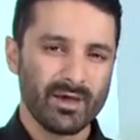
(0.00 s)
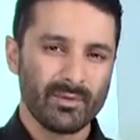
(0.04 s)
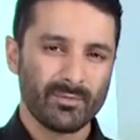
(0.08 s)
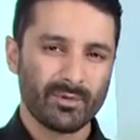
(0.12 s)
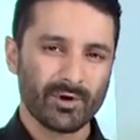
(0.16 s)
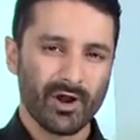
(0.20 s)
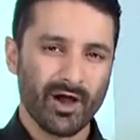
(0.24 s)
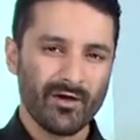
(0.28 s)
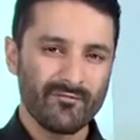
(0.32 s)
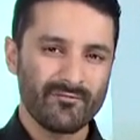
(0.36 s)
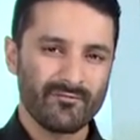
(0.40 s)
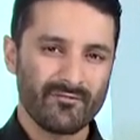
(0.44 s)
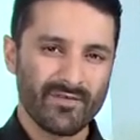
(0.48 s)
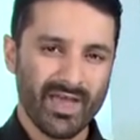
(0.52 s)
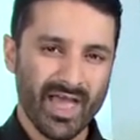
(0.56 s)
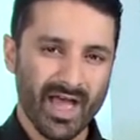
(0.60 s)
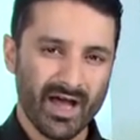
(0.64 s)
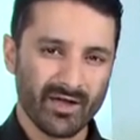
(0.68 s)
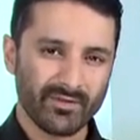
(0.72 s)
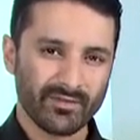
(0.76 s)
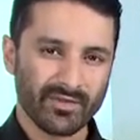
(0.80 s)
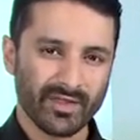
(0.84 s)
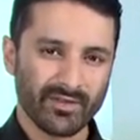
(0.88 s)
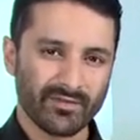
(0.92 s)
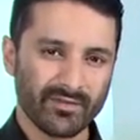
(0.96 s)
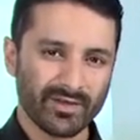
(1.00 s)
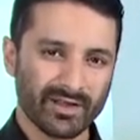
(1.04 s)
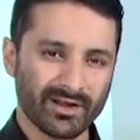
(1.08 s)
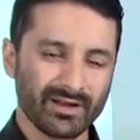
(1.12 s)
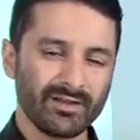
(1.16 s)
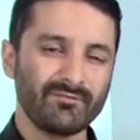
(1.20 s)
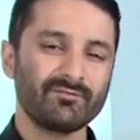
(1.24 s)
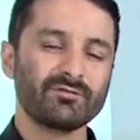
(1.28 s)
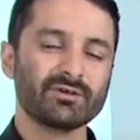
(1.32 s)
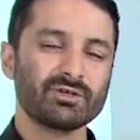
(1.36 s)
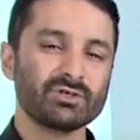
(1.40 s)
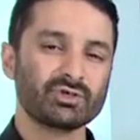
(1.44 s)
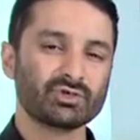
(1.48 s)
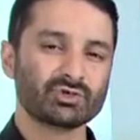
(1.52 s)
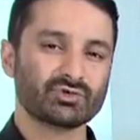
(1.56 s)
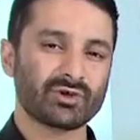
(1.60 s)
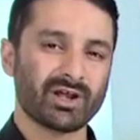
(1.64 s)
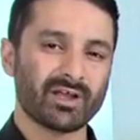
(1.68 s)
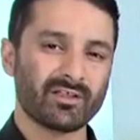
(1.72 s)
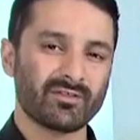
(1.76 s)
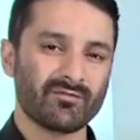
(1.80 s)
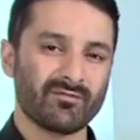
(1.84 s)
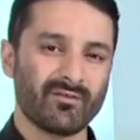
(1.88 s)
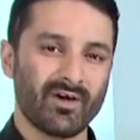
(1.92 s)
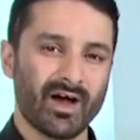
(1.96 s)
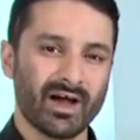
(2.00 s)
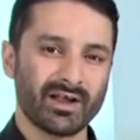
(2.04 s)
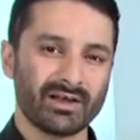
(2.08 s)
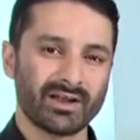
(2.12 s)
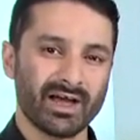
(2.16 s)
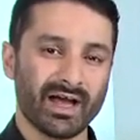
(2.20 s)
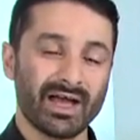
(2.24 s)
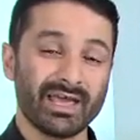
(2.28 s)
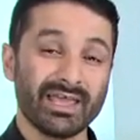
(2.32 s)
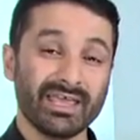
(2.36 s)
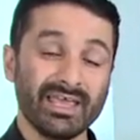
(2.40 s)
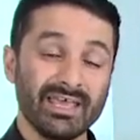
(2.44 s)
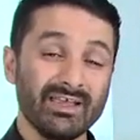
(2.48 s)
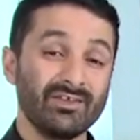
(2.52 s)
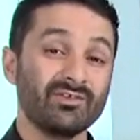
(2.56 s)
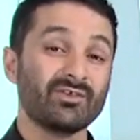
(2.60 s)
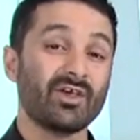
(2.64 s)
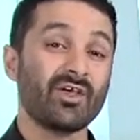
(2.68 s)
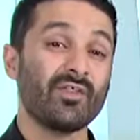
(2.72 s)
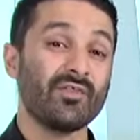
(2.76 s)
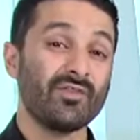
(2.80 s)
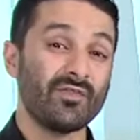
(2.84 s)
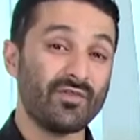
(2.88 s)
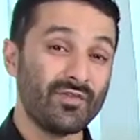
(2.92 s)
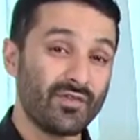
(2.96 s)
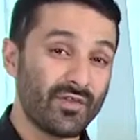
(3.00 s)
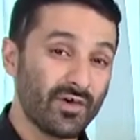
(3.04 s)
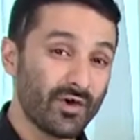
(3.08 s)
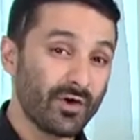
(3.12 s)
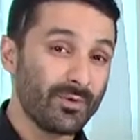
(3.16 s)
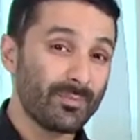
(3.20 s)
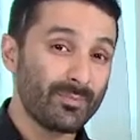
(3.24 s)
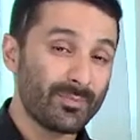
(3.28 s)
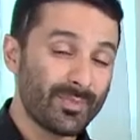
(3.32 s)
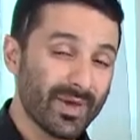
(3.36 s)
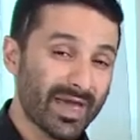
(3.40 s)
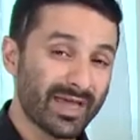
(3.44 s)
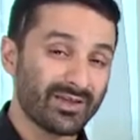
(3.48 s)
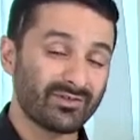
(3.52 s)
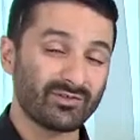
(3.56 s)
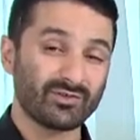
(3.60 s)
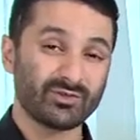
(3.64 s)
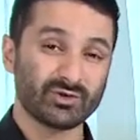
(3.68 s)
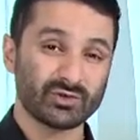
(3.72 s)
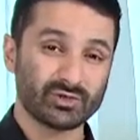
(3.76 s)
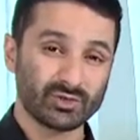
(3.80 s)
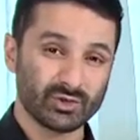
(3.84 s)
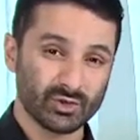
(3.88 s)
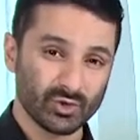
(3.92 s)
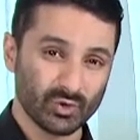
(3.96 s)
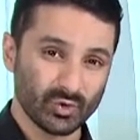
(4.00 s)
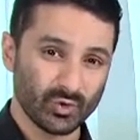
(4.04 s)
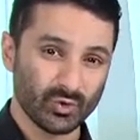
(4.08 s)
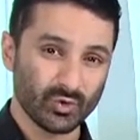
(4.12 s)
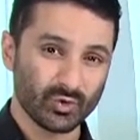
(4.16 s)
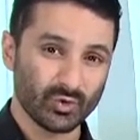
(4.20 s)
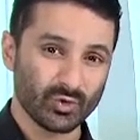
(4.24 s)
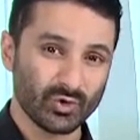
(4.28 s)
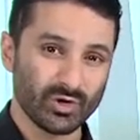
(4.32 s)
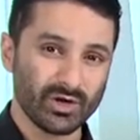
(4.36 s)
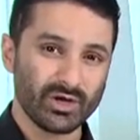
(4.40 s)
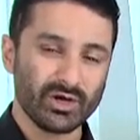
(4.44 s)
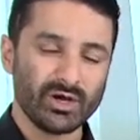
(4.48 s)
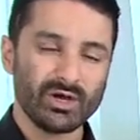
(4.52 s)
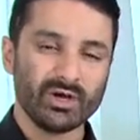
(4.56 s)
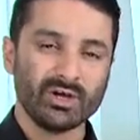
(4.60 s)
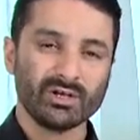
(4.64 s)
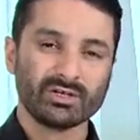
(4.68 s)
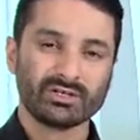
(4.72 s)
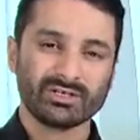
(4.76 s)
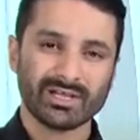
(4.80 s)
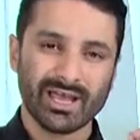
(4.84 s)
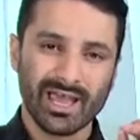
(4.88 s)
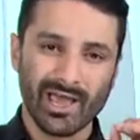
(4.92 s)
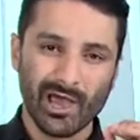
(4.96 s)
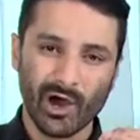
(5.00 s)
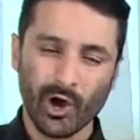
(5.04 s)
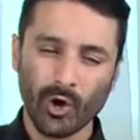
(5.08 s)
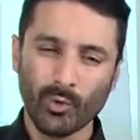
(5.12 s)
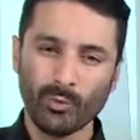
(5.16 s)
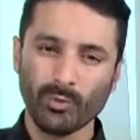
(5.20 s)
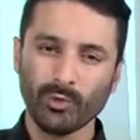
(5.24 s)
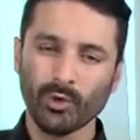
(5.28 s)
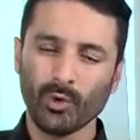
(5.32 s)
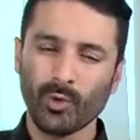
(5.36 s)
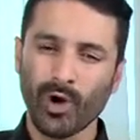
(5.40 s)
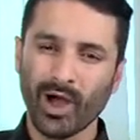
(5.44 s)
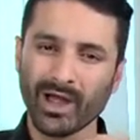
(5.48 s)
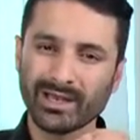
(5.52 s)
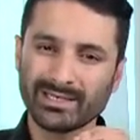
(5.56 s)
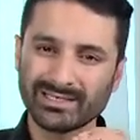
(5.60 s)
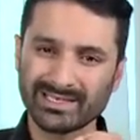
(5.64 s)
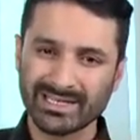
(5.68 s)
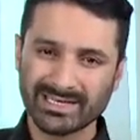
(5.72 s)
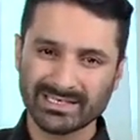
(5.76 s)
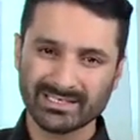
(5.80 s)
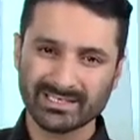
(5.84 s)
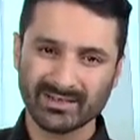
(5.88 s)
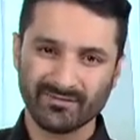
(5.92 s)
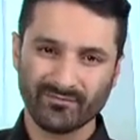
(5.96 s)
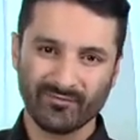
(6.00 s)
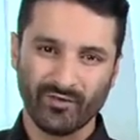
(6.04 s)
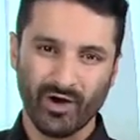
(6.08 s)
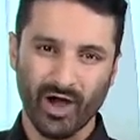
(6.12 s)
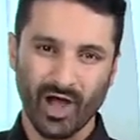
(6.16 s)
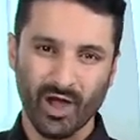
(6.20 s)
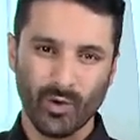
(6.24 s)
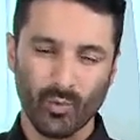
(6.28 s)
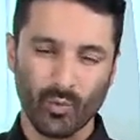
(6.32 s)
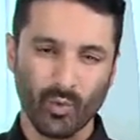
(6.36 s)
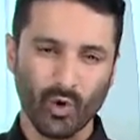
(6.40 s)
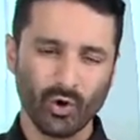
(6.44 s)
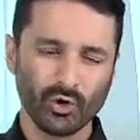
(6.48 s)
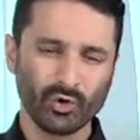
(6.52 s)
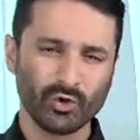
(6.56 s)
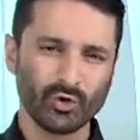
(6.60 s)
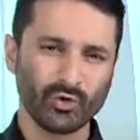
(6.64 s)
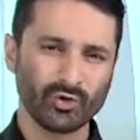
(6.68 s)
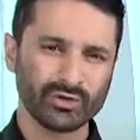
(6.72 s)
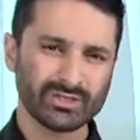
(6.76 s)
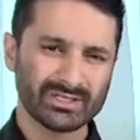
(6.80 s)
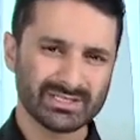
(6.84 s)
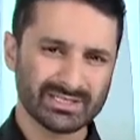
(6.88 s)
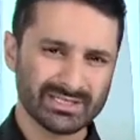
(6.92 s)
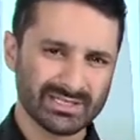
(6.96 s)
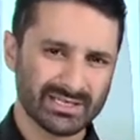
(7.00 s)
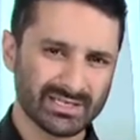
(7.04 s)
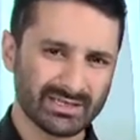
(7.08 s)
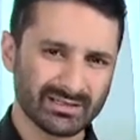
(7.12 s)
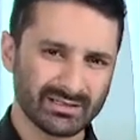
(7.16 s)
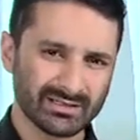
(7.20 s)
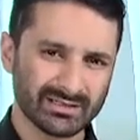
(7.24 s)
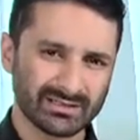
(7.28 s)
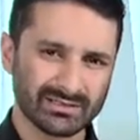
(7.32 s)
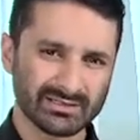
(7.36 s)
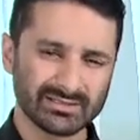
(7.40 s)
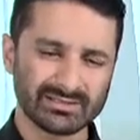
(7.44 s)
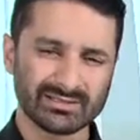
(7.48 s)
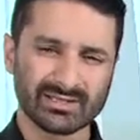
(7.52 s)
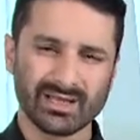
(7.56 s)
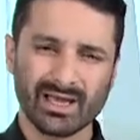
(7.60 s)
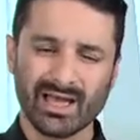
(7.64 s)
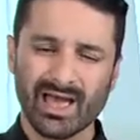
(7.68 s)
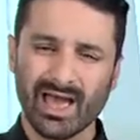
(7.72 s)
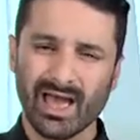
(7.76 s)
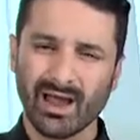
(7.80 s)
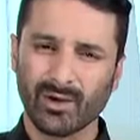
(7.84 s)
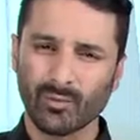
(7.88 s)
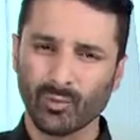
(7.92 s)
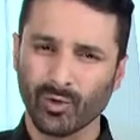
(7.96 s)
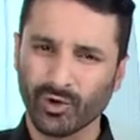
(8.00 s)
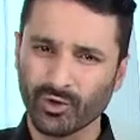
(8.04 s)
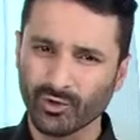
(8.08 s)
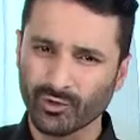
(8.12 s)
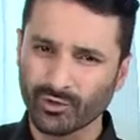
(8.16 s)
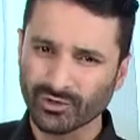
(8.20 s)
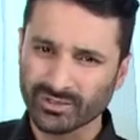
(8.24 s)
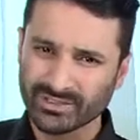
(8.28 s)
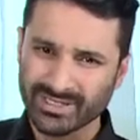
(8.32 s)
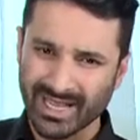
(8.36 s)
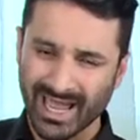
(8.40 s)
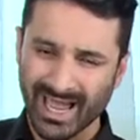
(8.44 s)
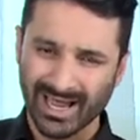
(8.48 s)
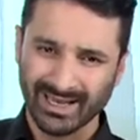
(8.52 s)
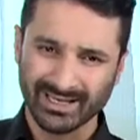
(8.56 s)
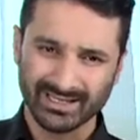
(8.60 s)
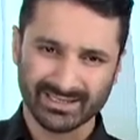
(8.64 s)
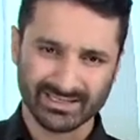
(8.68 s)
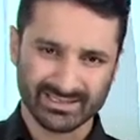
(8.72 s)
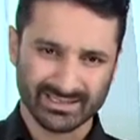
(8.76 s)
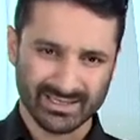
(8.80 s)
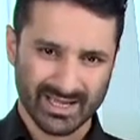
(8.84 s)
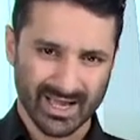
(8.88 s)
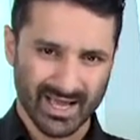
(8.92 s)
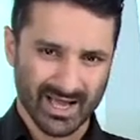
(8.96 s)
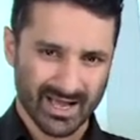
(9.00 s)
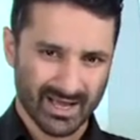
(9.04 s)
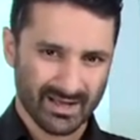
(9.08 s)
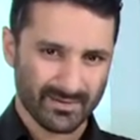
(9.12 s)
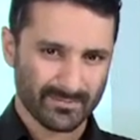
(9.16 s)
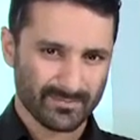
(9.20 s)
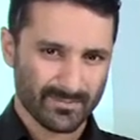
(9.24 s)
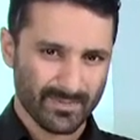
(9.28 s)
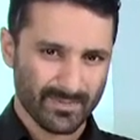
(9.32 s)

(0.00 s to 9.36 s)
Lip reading: But I've found that the Clifton Strength Finder is the best tool to help you identify what your skills and what your talents are.